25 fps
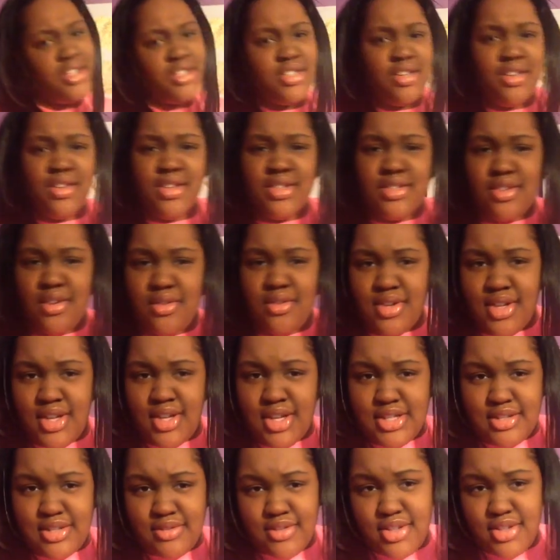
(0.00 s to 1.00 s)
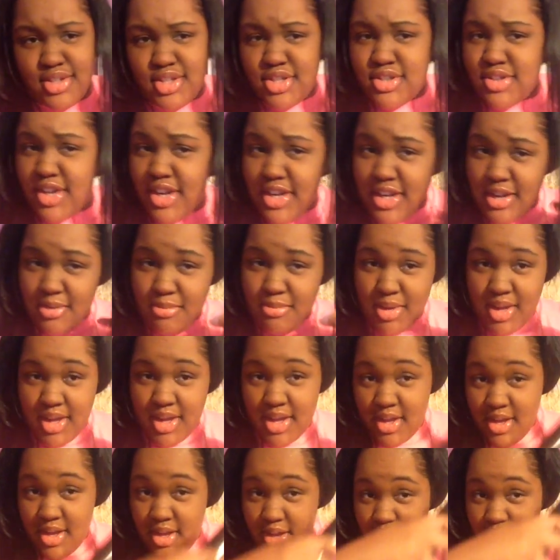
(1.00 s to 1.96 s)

so there's no need to really straighten it, but